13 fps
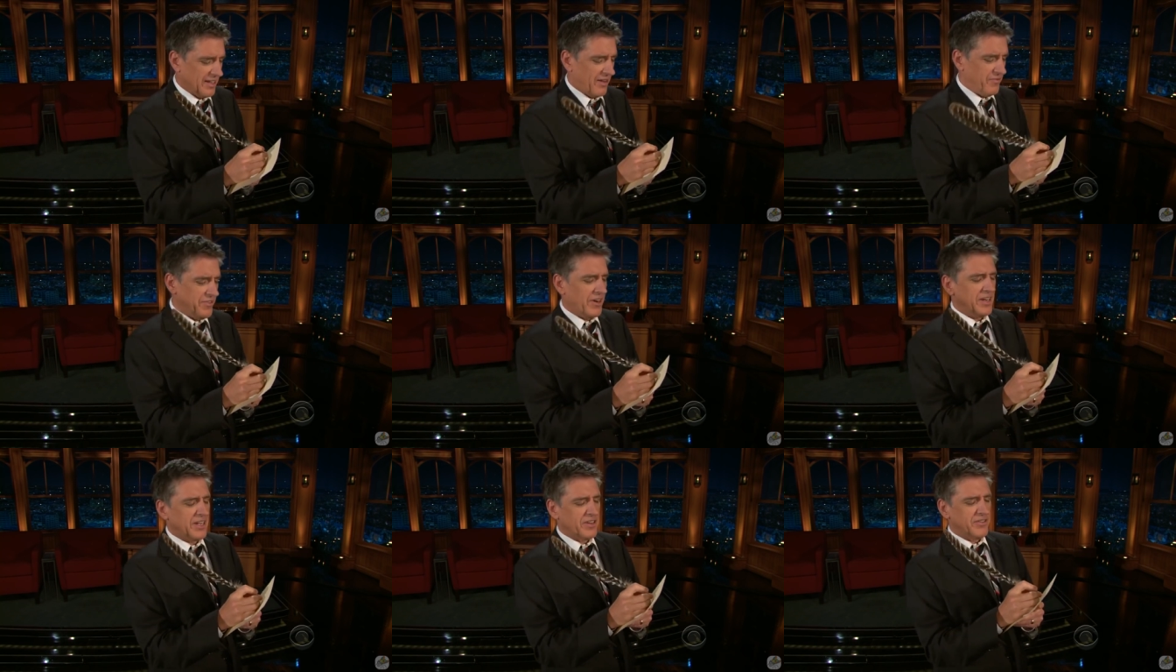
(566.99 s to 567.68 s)
that I'm
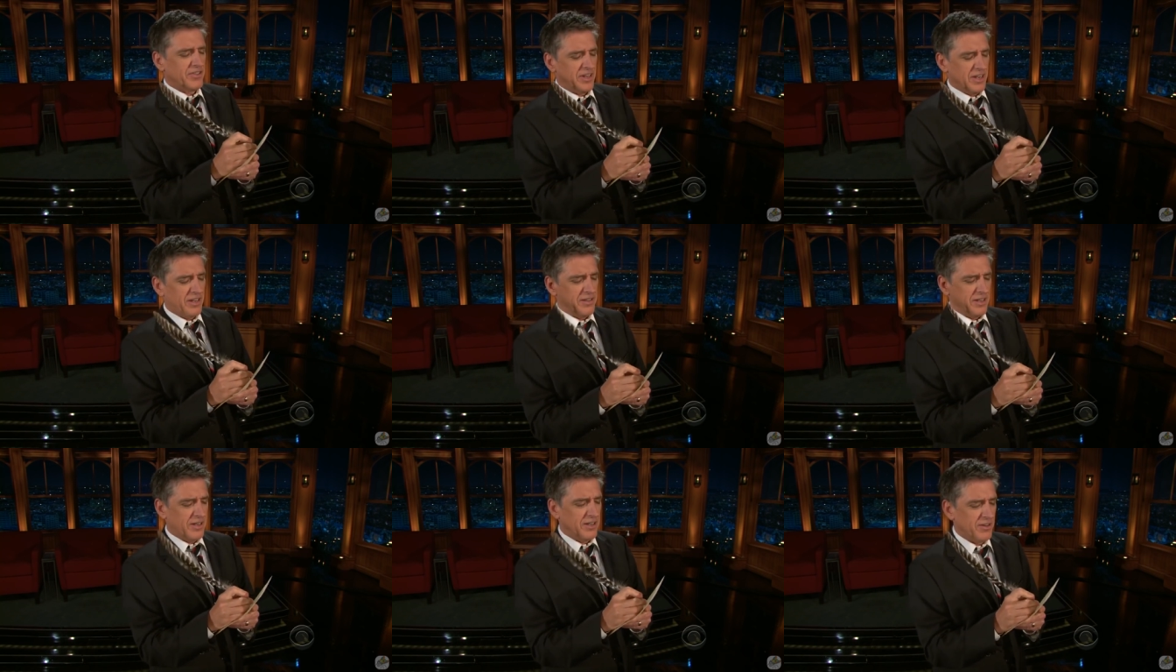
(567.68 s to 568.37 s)
very
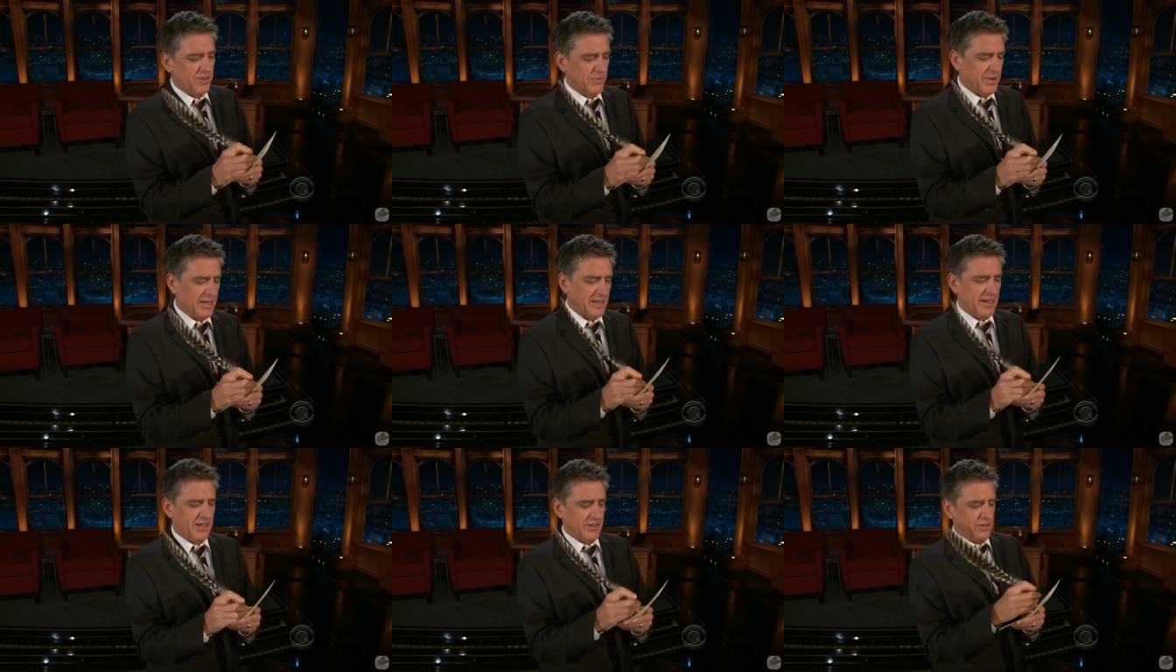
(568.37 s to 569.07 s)
concerned that a young
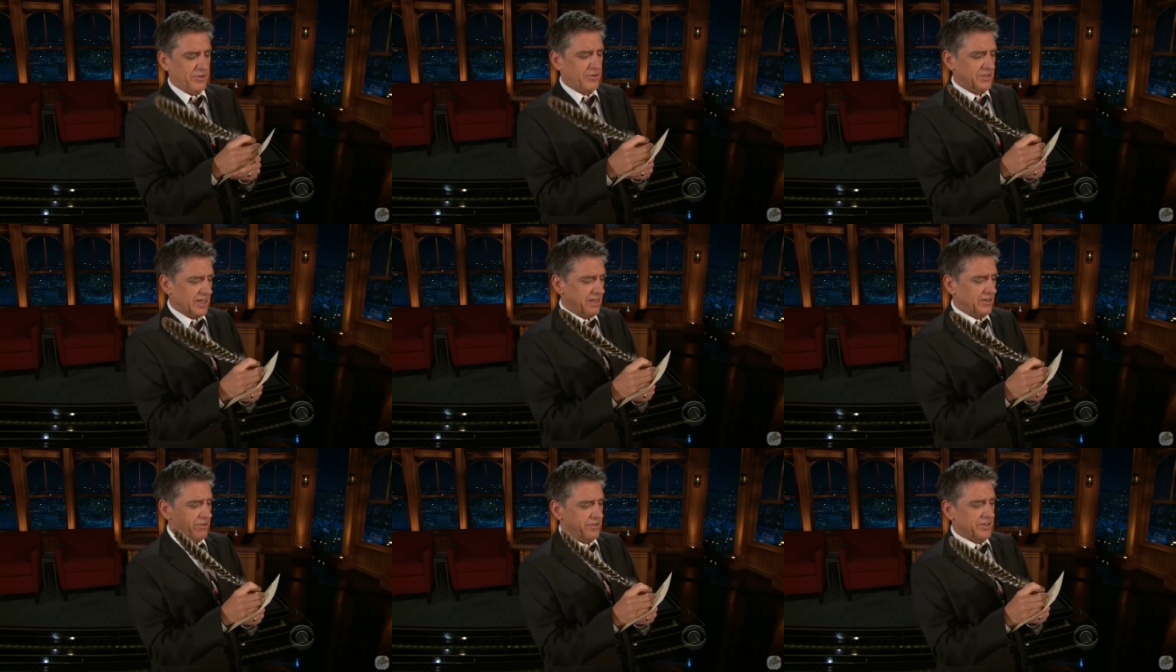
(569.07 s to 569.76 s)
man like you is
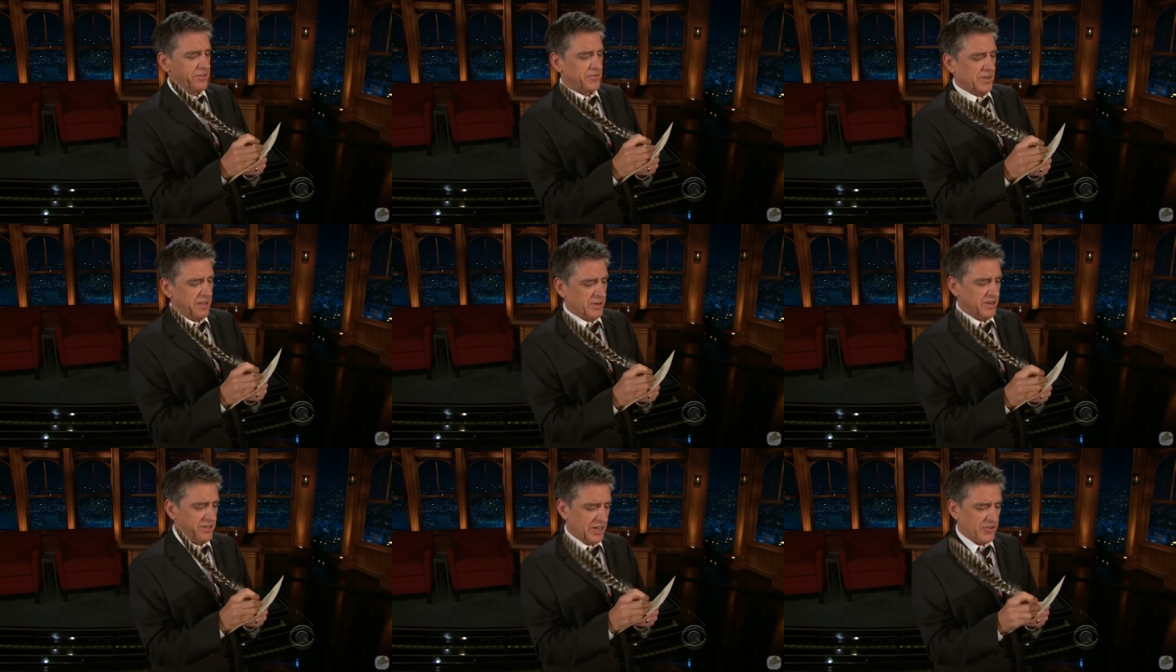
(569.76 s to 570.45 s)
getting all this fame
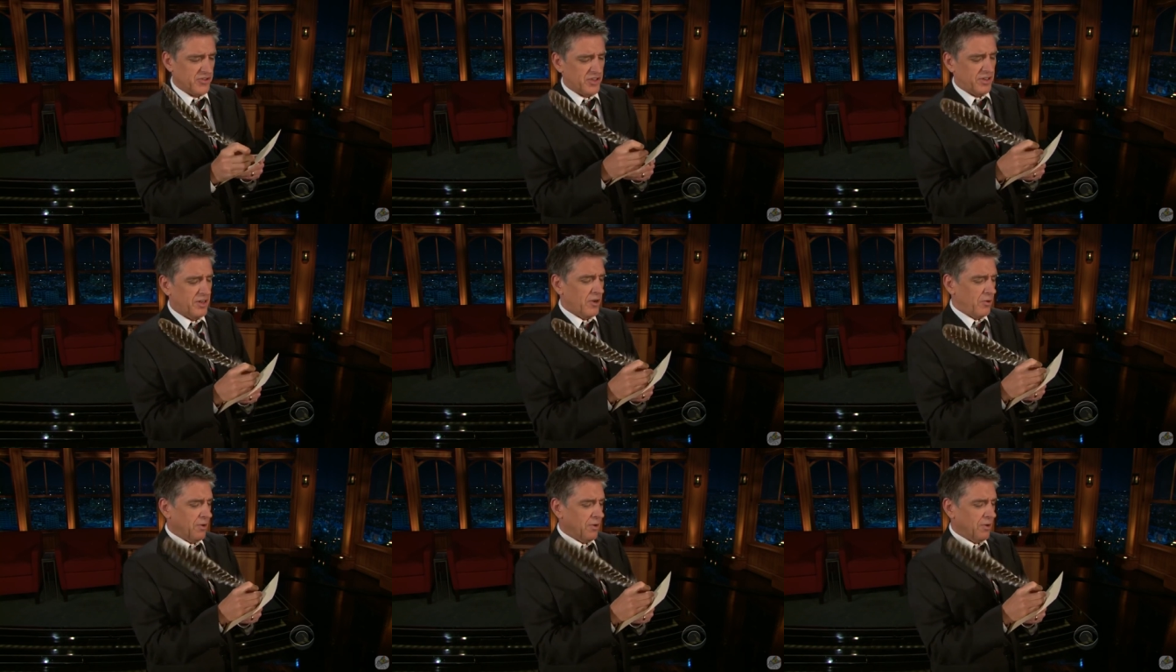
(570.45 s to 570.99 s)
and attention,